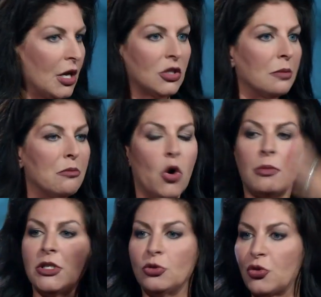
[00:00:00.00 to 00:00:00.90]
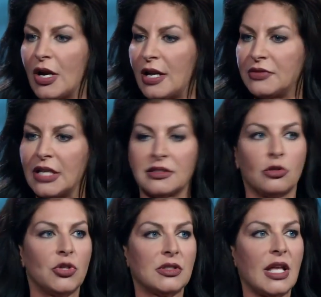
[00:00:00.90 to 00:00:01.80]
The moment you try to have sex,
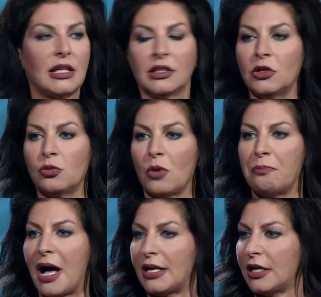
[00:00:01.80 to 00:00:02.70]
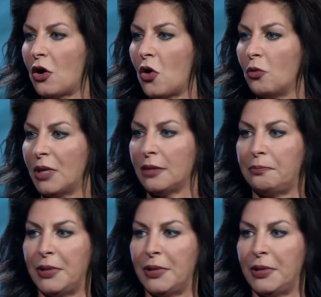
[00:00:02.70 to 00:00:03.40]
they're just like little robotic homing